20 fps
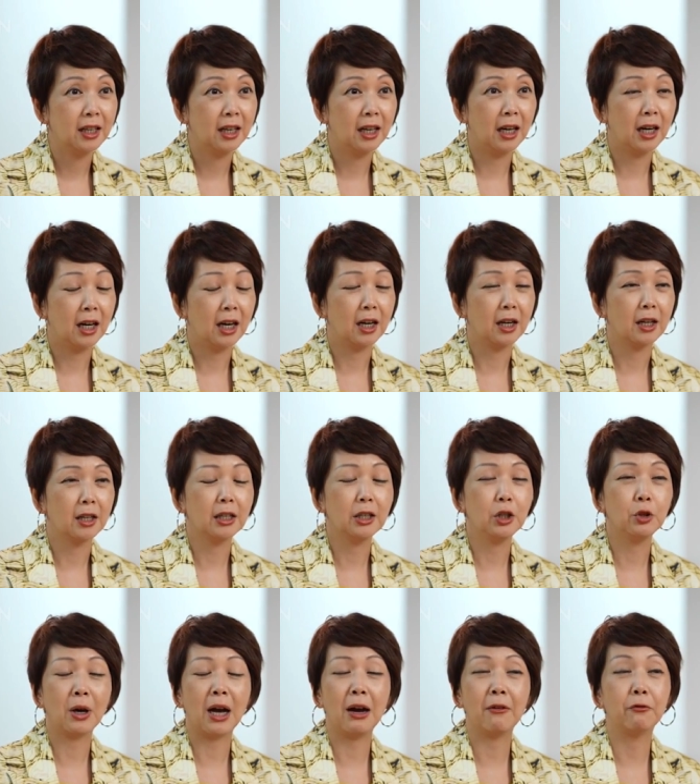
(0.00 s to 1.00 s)
Uh,
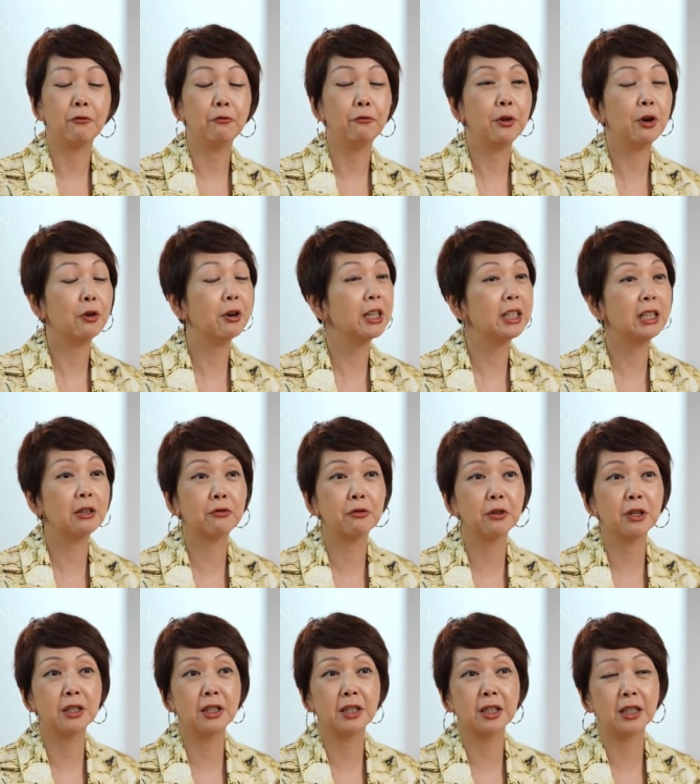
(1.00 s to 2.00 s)
you have very
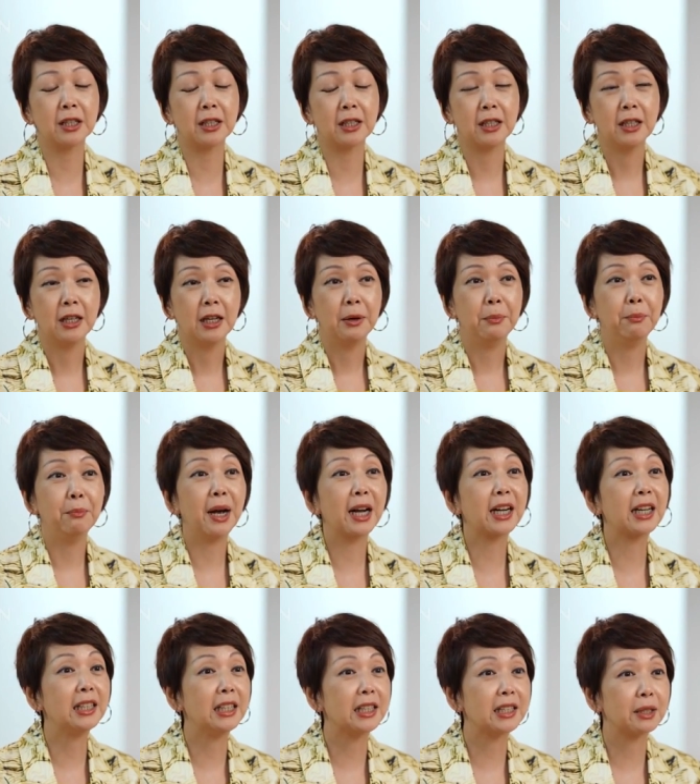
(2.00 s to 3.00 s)
different uh,
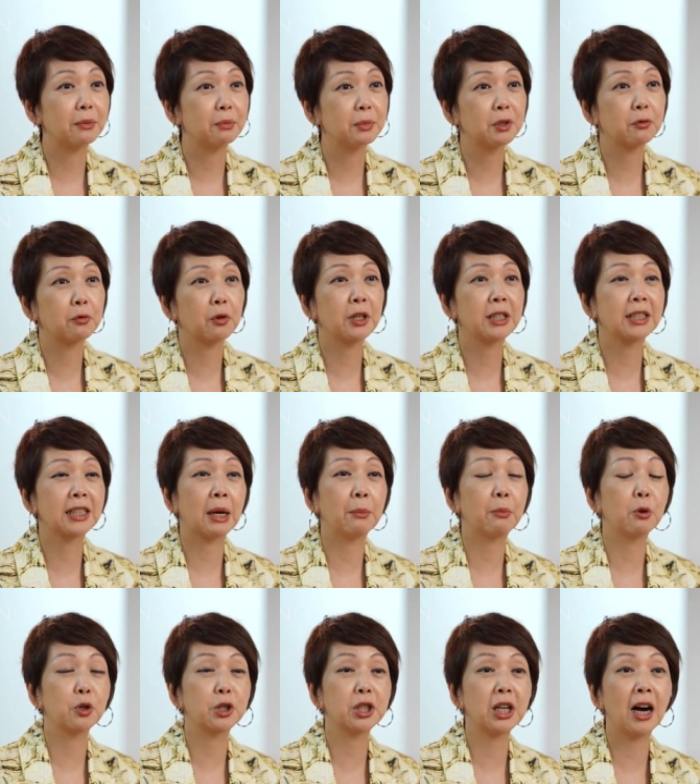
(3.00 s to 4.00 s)
mechanisms. For
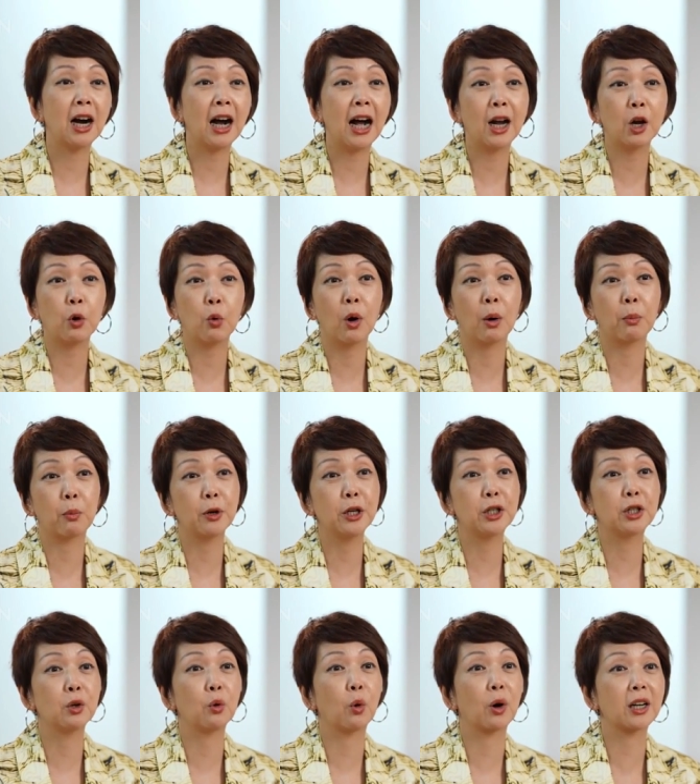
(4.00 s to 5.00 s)
example, Shanghai
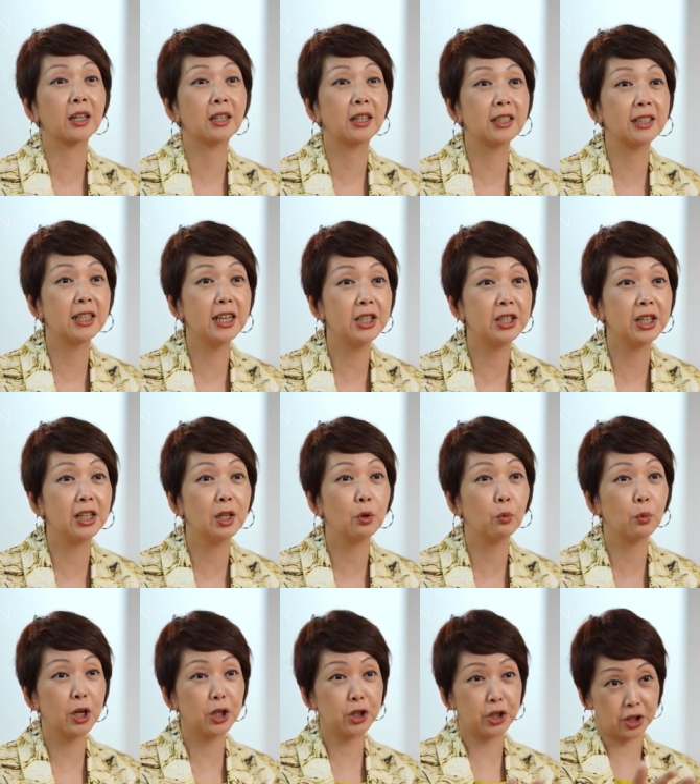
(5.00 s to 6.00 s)
Cooperation Organization, in
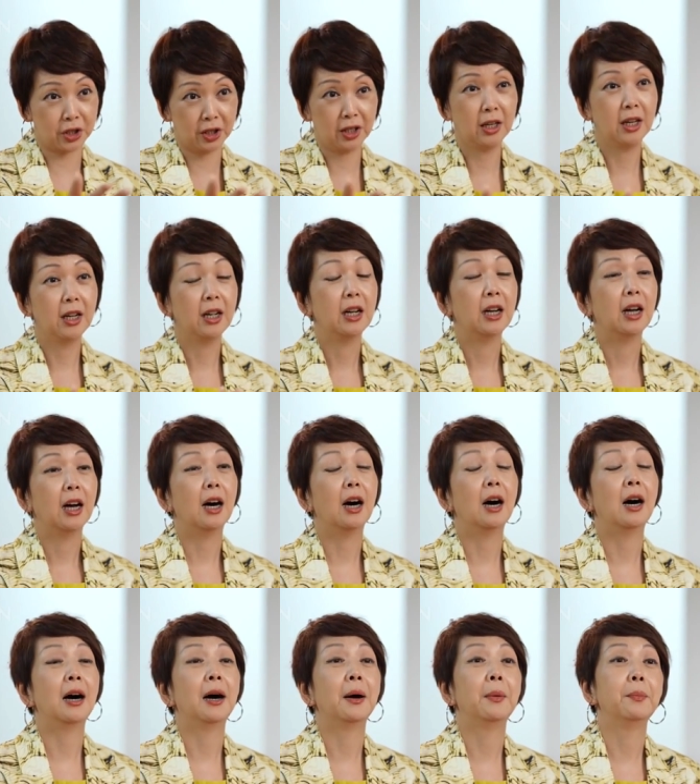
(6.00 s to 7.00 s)
which
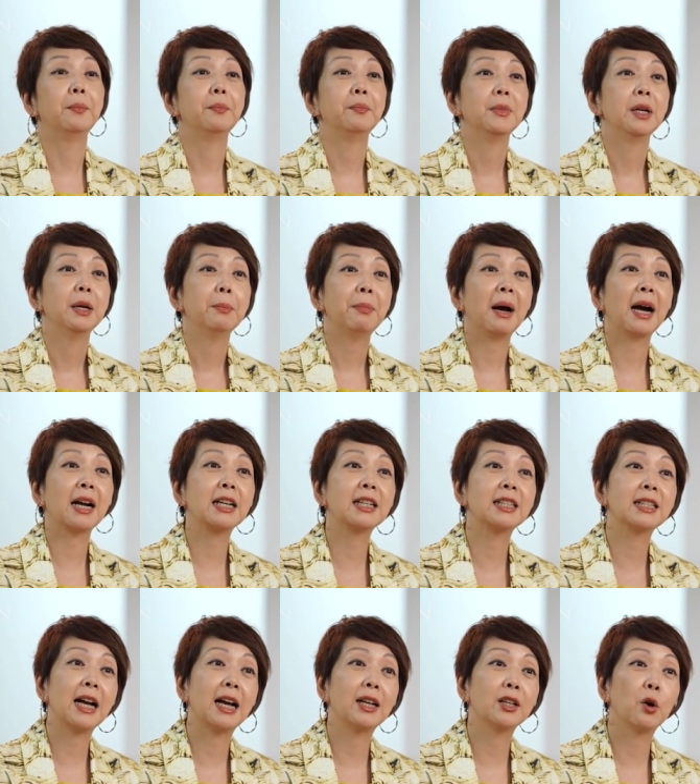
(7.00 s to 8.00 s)
um,
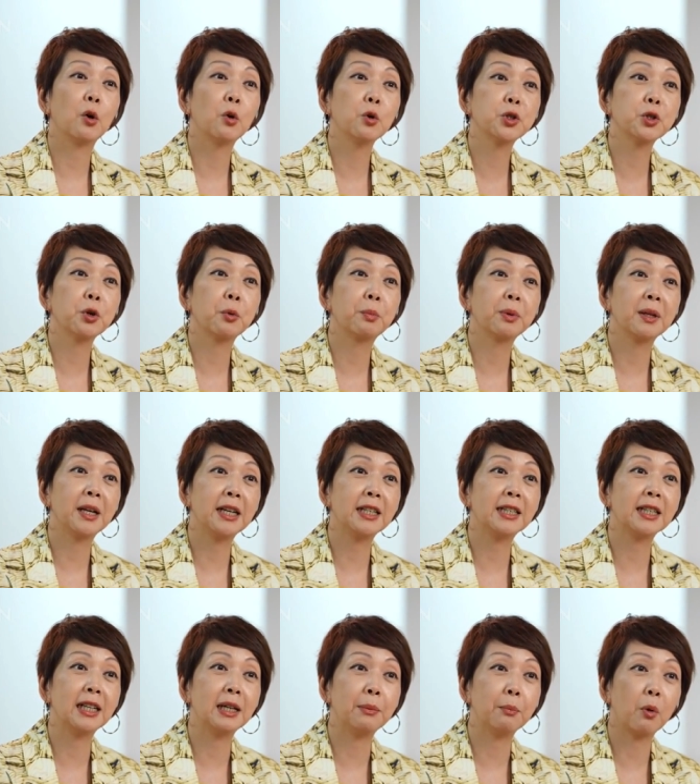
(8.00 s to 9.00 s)
Pakistan also
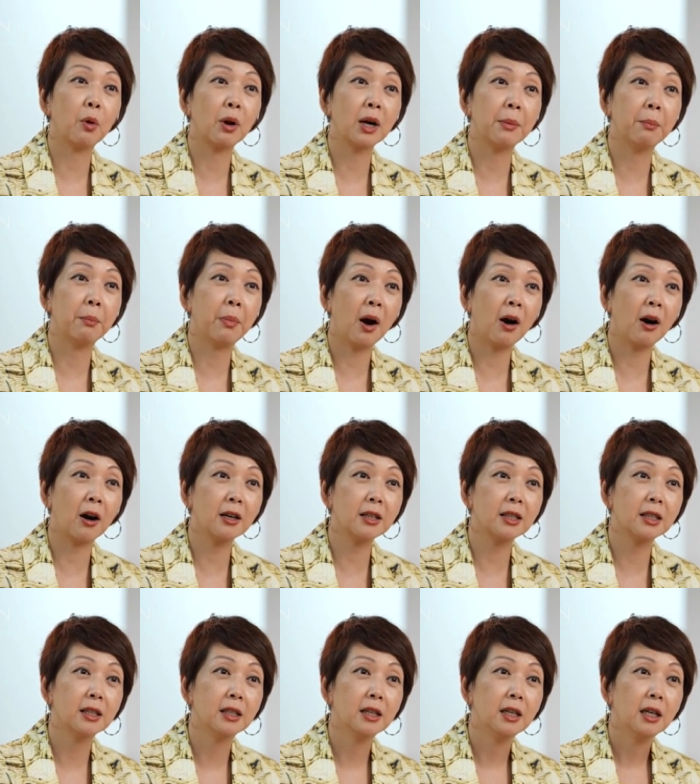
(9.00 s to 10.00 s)
plays an important part.